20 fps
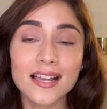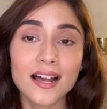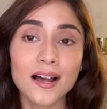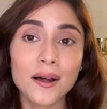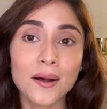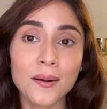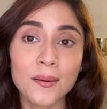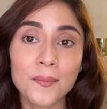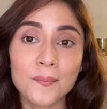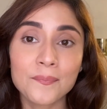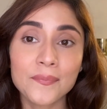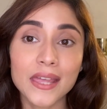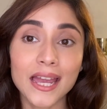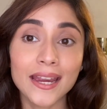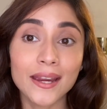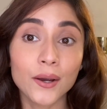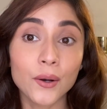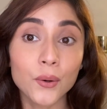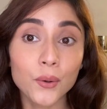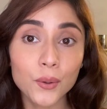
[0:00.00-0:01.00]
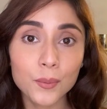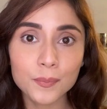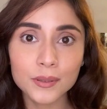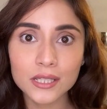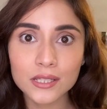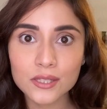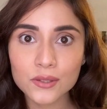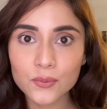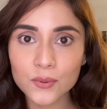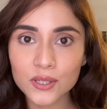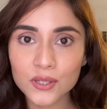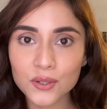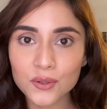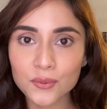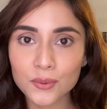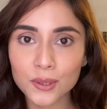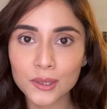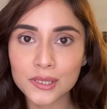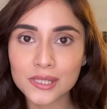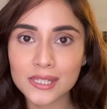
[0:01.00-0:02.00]
I hope this video
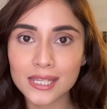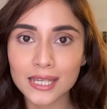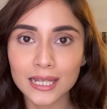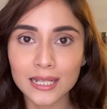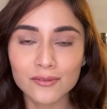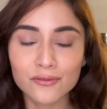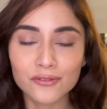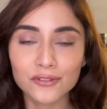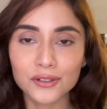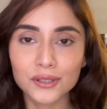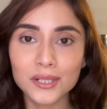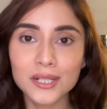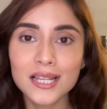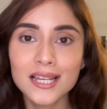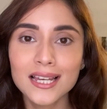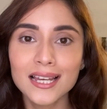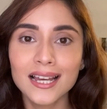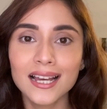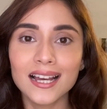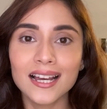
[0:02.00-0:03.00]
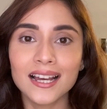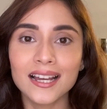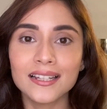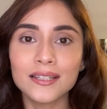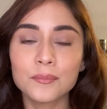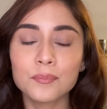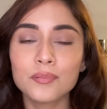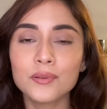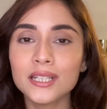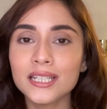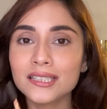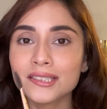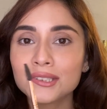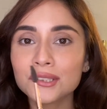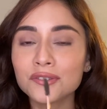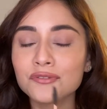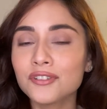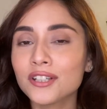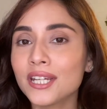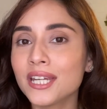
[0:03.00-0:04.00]
was helpful, and please
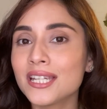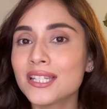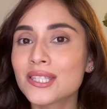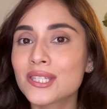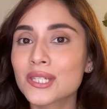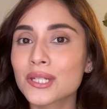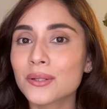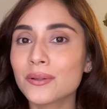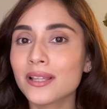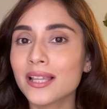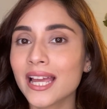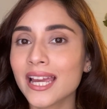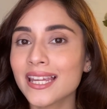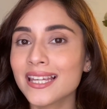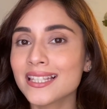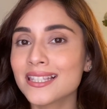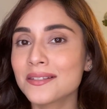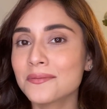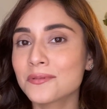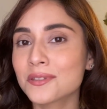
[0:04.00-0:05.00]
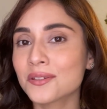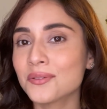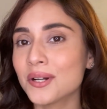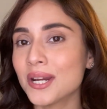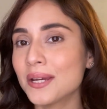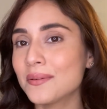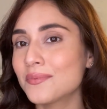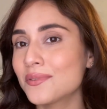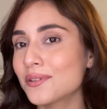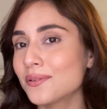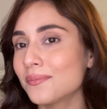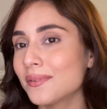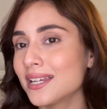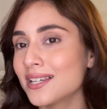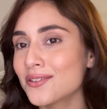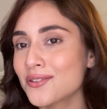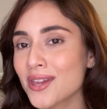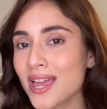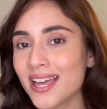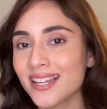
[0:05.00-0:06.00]
don't forget to like and subscribe to my
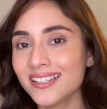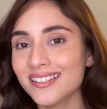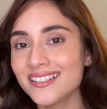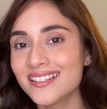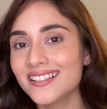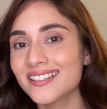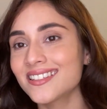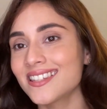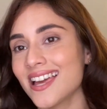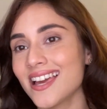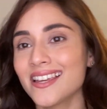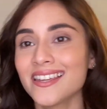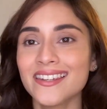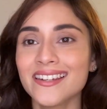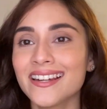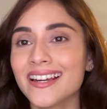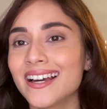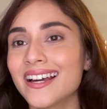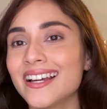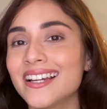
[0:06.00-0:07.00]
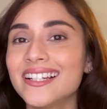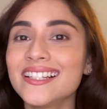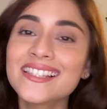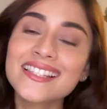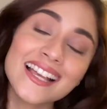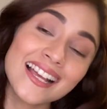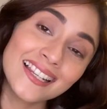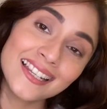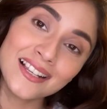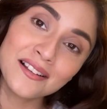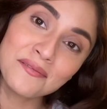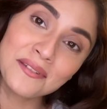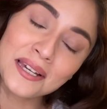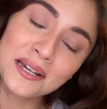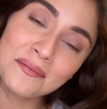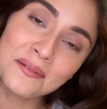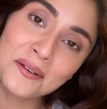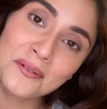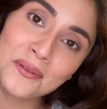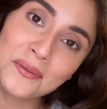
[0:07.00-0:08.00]
channel. Thank you guys, and I'll be
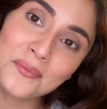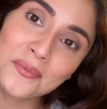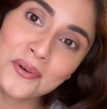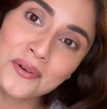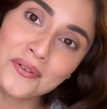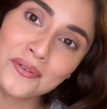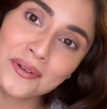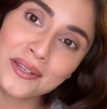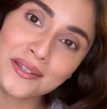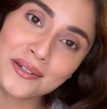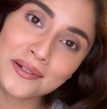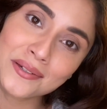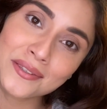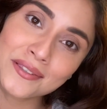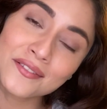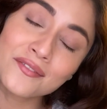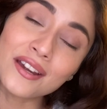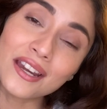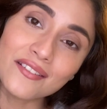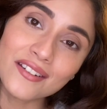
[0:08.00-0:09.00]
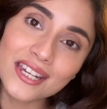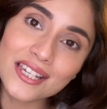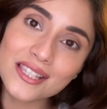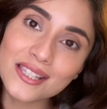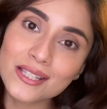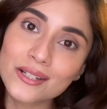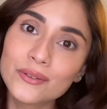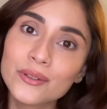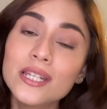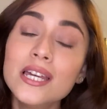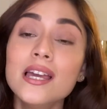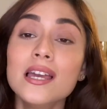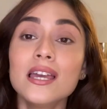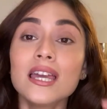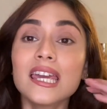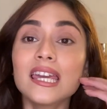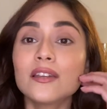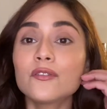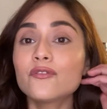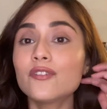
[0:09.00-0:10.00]
coming with more videos very soon.
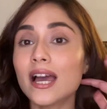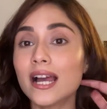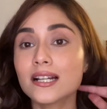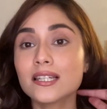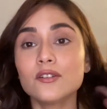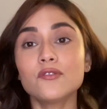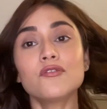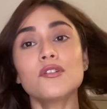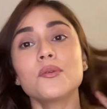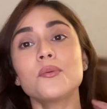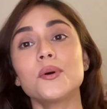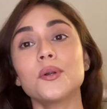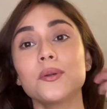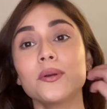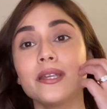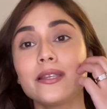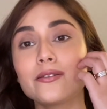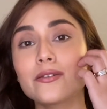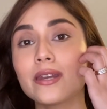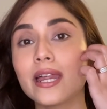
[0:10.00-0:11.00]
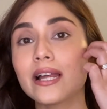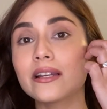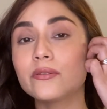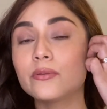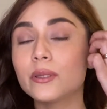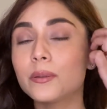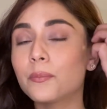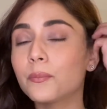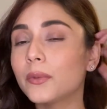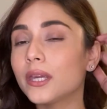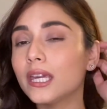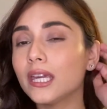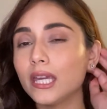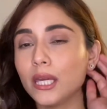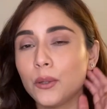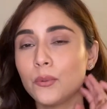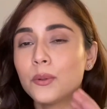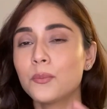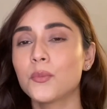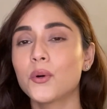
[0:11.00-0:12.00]
In fact, if you want to interact with me
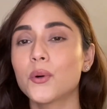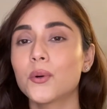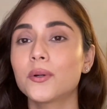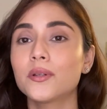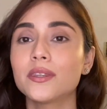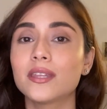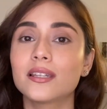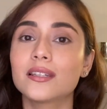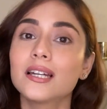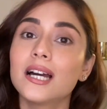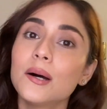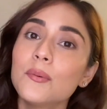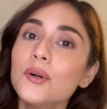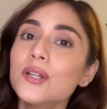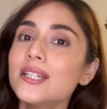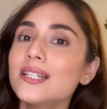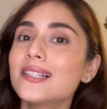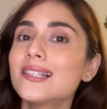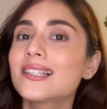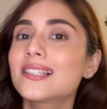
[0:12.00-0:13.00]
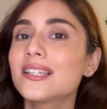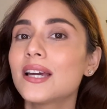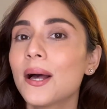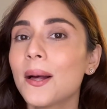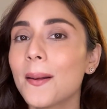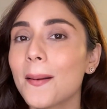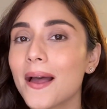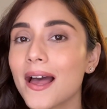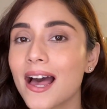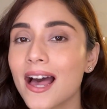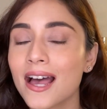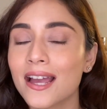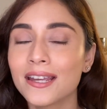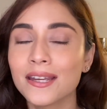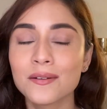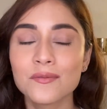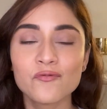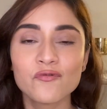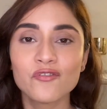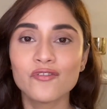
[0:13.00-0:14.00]
even more, then come on Insta. I
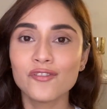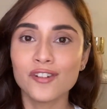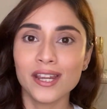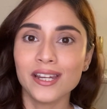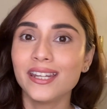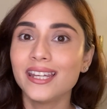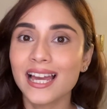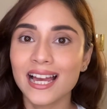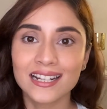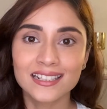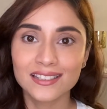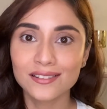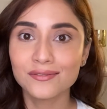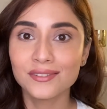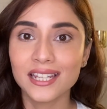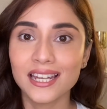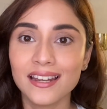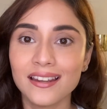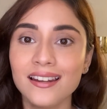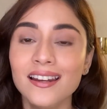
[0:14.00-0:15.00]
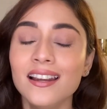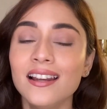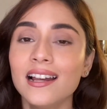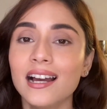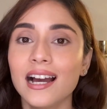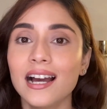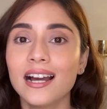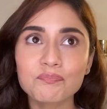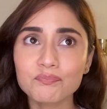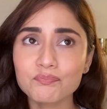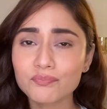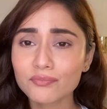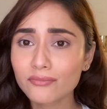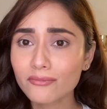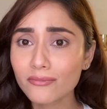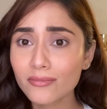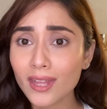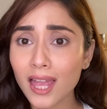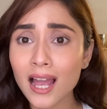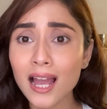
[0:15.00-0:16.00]
am very active there.
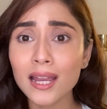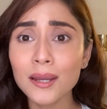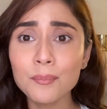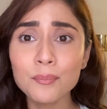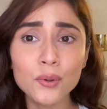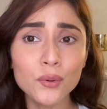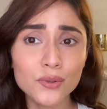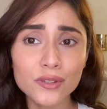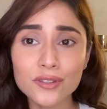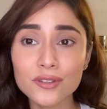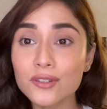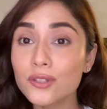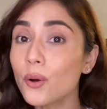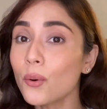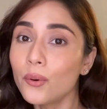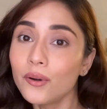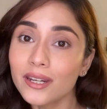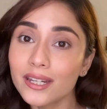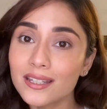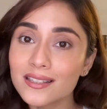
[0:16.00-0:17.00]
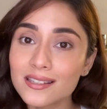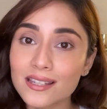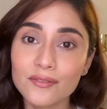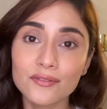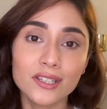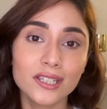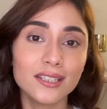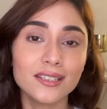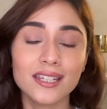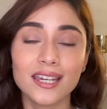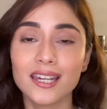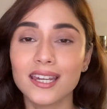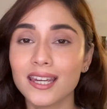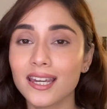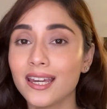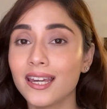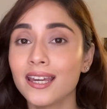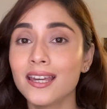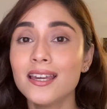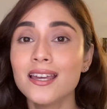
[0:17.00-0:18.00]
I post stories every
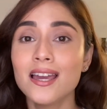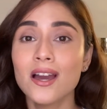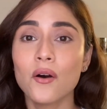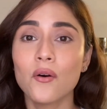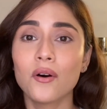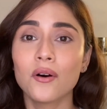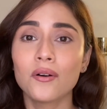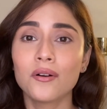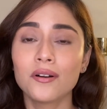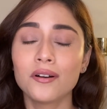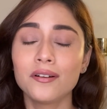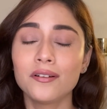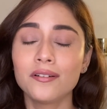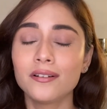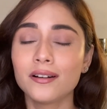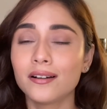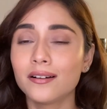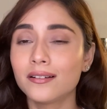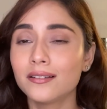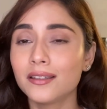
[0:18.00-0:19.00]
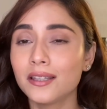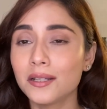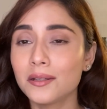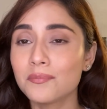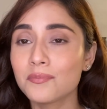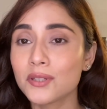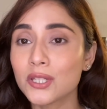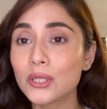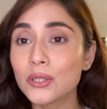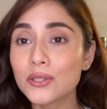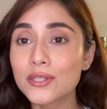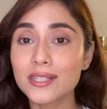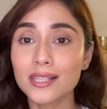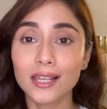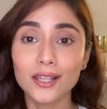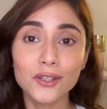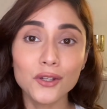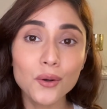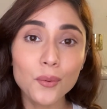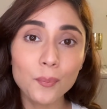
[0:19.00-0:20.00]
day, or you'll
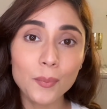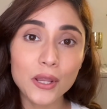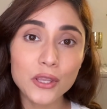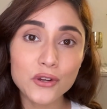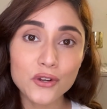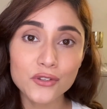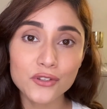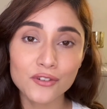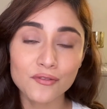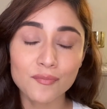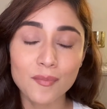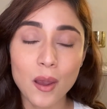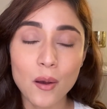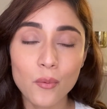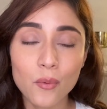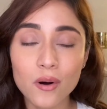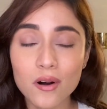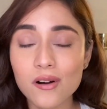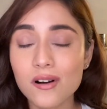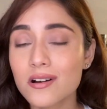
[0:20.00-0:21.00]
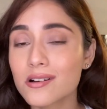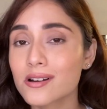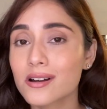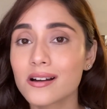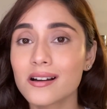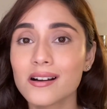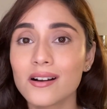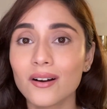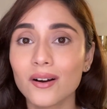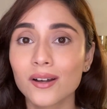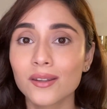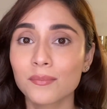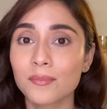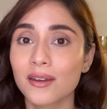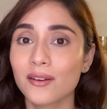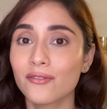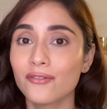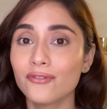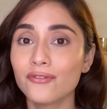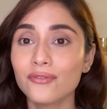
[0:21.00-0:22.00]
see new pictures of my work on
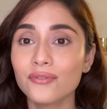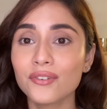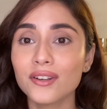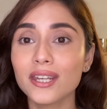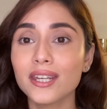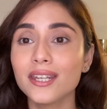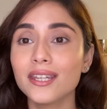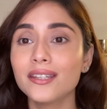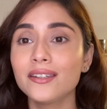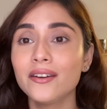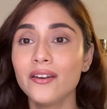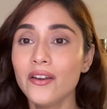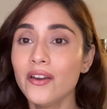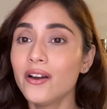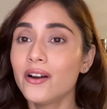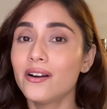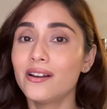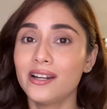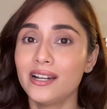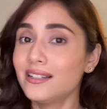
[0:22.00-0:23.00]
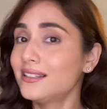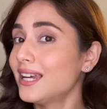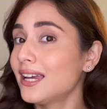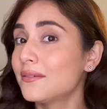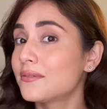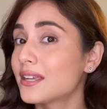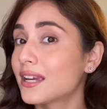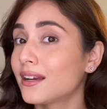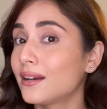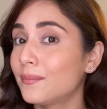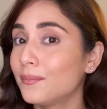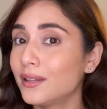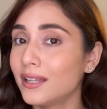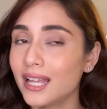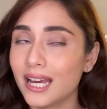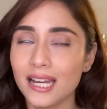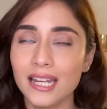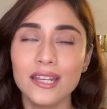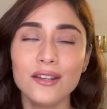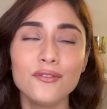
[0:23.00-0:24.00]
my feed, or at times I come
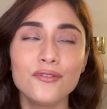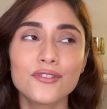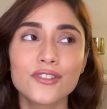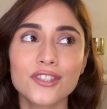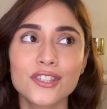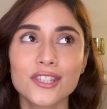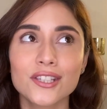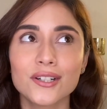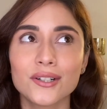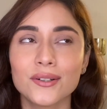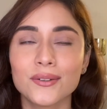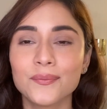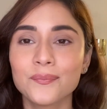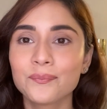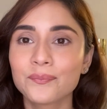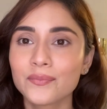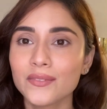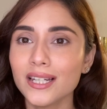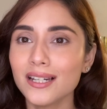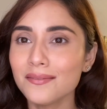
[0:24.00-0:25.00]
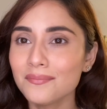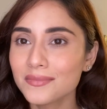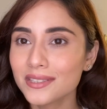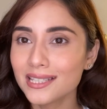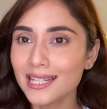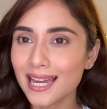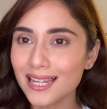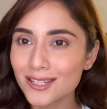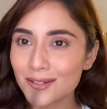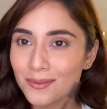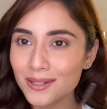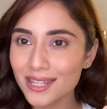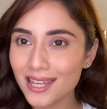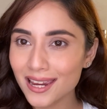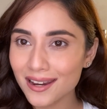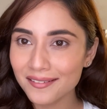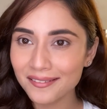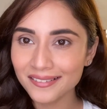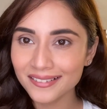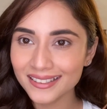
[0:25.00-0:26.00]
live. So yeah, catch me
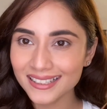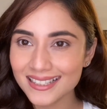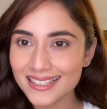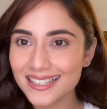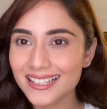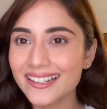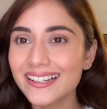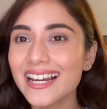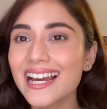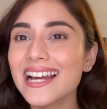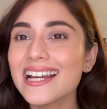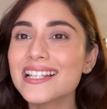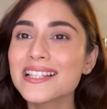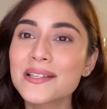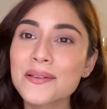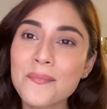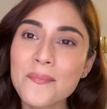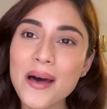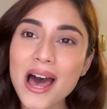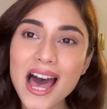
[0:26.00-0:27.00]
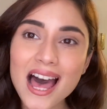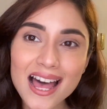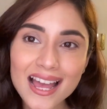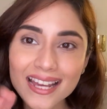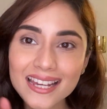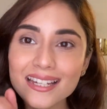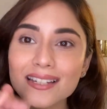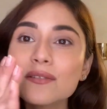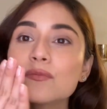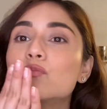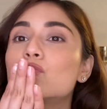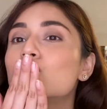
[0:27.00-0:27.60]
there. I'll see you guys. Bye.